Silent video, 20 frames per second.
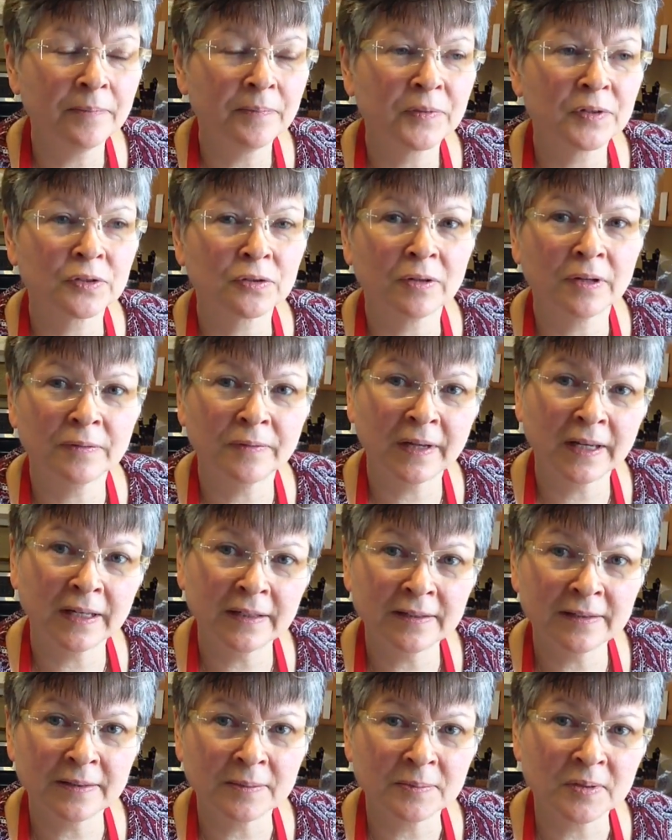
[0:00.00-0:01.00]
So I've added
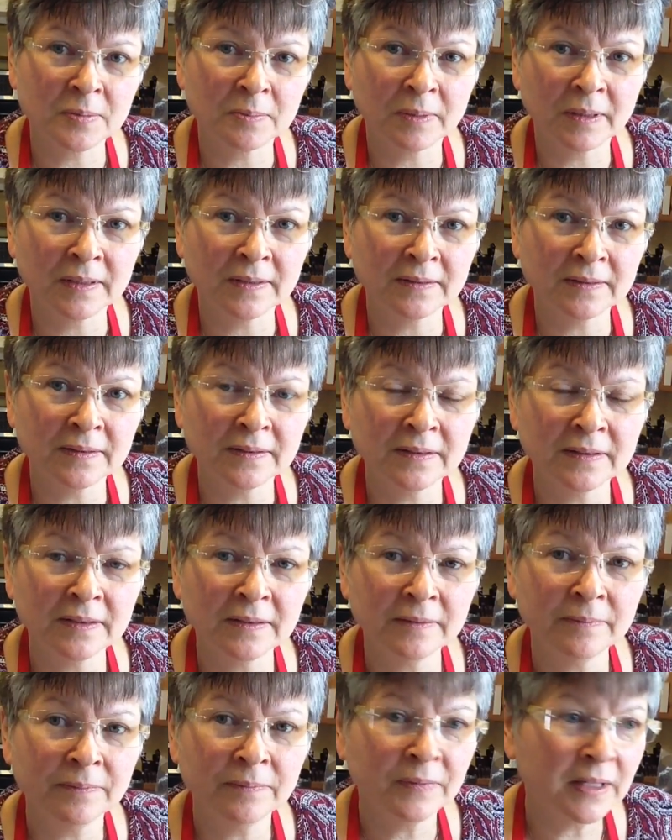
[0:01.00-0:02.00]
some spices in.